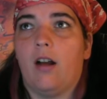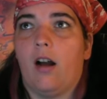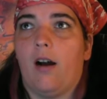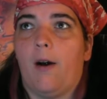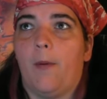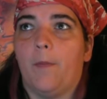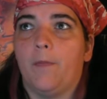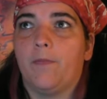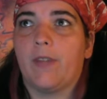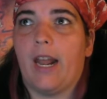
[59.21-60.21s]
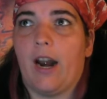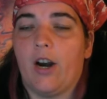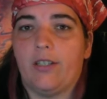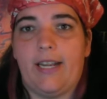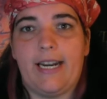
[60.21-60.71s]
And I
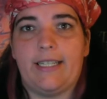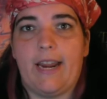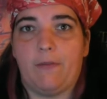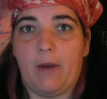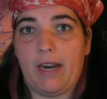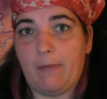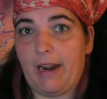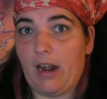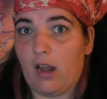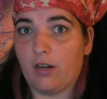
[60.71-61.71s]
heard that he saved money by not